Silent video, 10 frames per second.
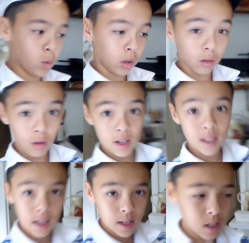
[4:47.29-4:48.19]
with the
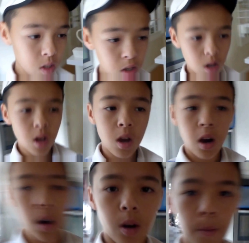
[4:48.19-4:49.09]
wrist things.
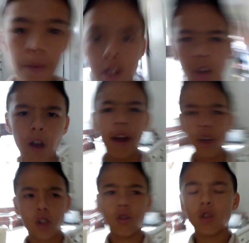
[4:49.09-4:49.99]
Um, that's all
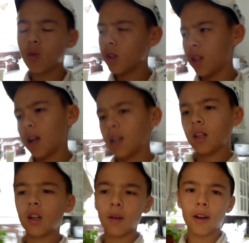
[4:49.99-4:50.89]
I showed you, because then I
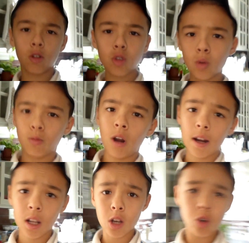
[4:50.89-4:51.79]
did about two more.
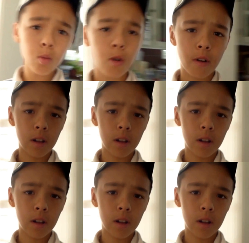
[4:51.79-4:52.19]
I did two more